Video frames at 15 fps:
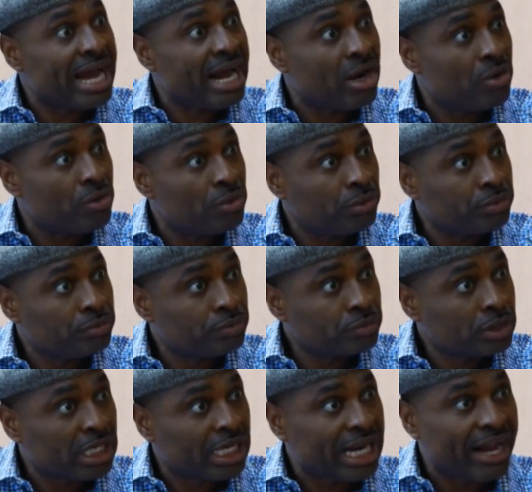now,
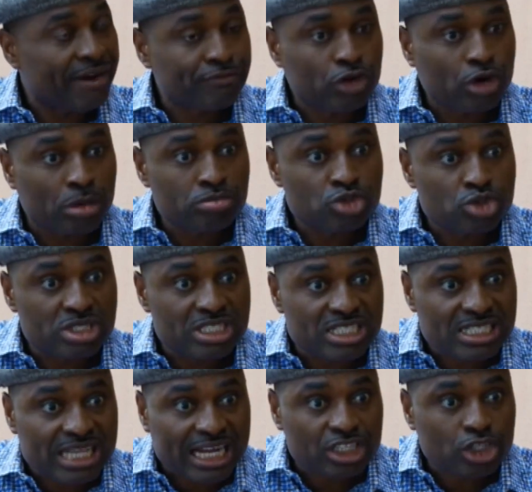and I have come to the
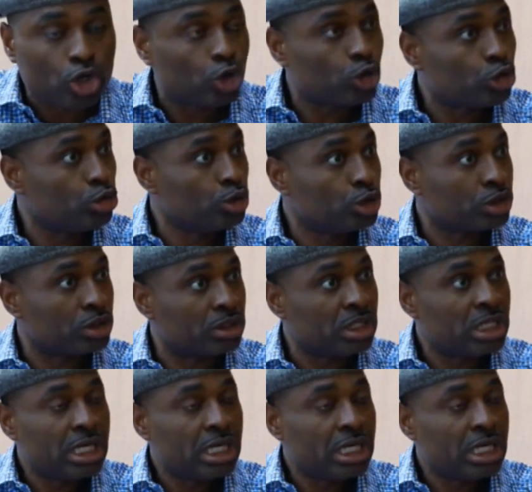sad conclusion